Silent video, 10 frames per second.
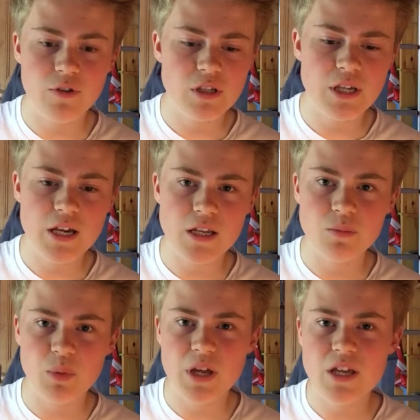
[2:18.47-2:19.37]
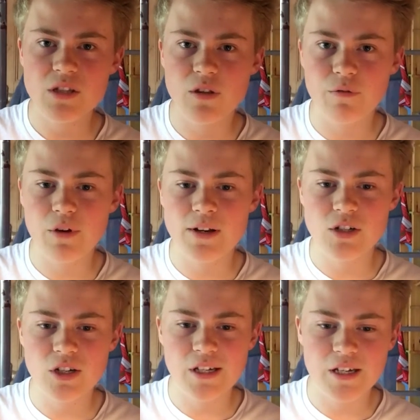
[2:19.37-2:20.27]
for years, but it is in the
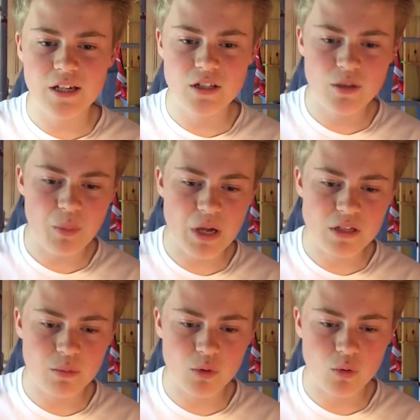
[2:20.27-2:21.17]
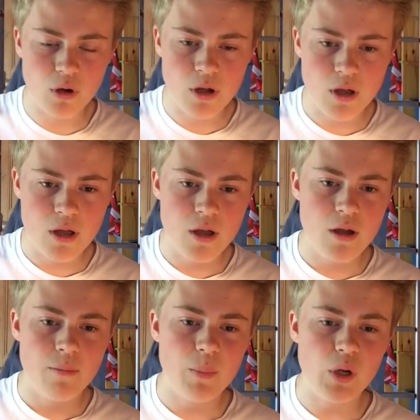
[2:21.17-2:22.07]
French league. It's debatable.
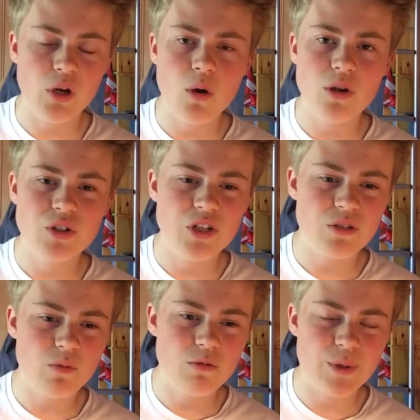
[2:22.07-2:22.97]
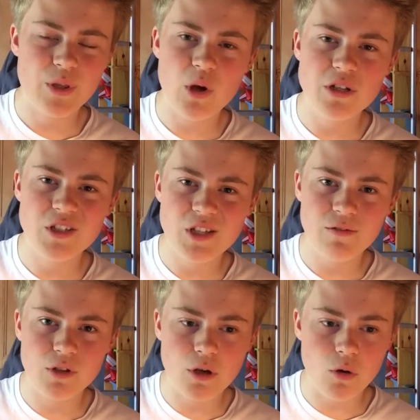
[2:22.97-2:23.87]
But last season it was
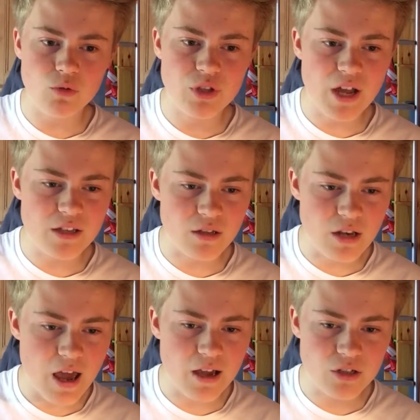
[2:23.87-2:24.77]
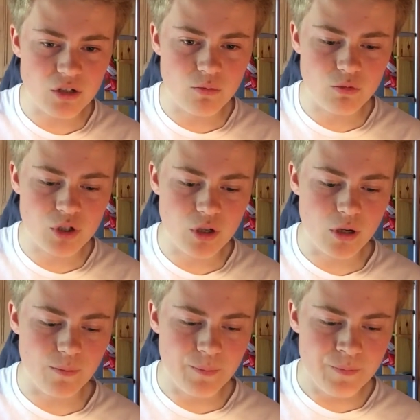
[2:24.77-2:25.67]
37 goals. That is an excellent
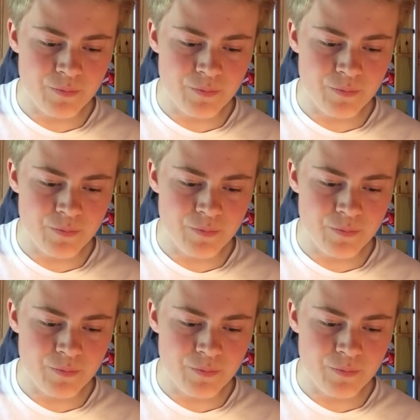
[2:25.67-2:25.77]
return.